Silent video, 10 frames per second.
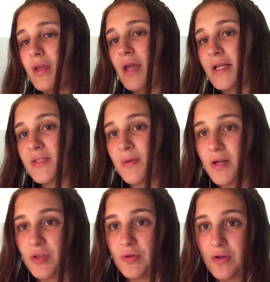explain
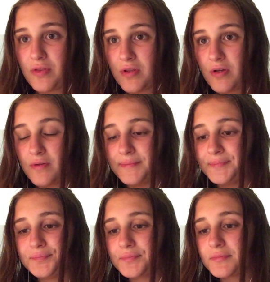it throughout the
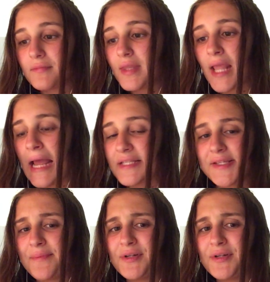essay,